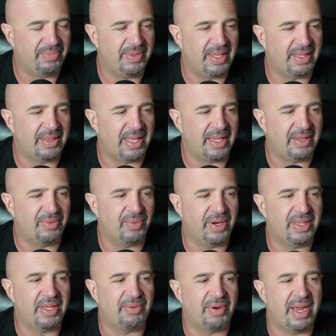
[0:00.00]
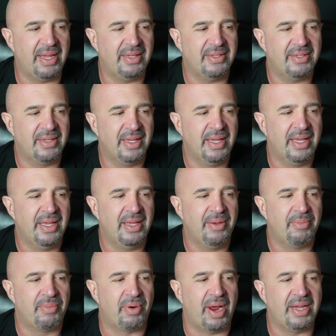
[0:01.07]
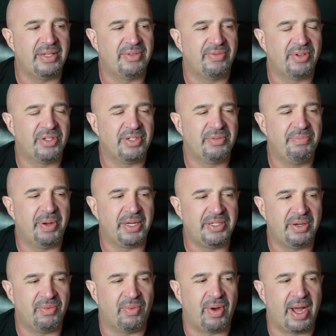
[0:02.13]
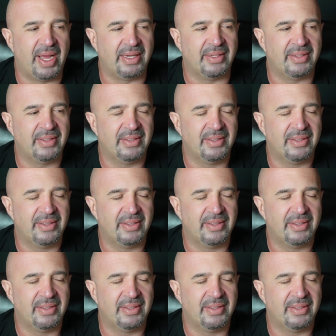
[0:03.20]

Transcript: and they, what did they raise? Price versus budget wine.